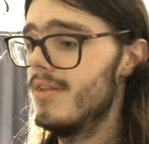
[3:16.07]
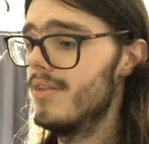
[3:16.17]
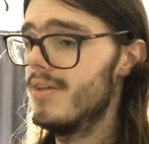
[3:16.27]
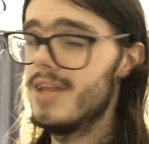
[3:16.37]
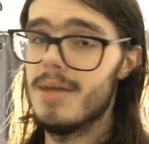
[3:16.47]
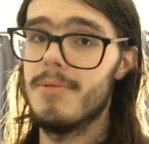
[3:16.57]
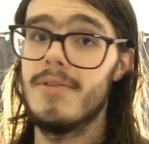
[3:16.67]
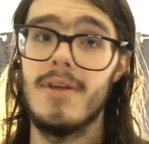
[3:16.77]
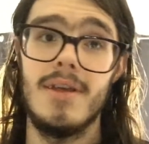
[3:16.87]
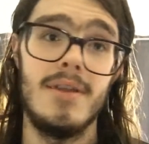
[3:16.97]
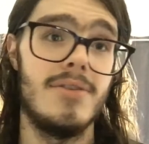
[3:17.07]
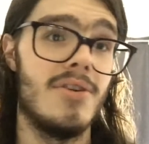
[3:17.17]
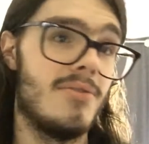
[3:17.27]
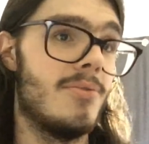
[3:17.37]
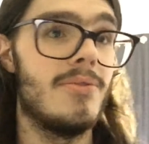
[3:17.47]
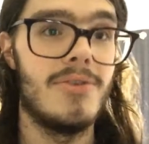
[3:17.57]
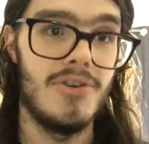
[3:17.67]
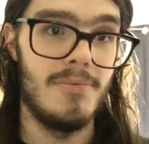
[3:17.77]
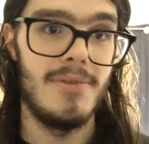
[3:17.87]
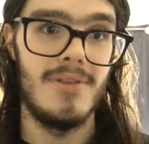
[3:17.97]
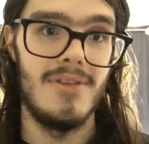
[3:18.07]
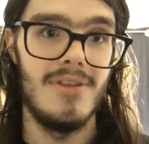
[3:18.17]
the kidnappers say, don't call the cops,